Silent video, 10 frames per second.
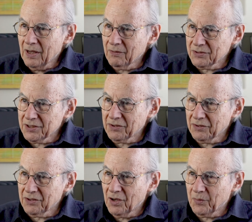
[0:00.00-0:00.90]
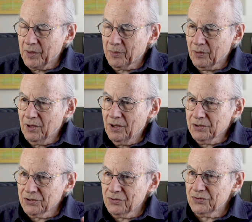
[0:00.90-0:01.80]
I would say to the young people,
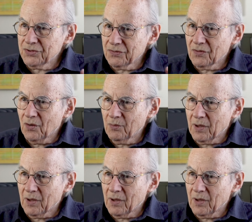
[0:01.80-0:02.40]
choose your role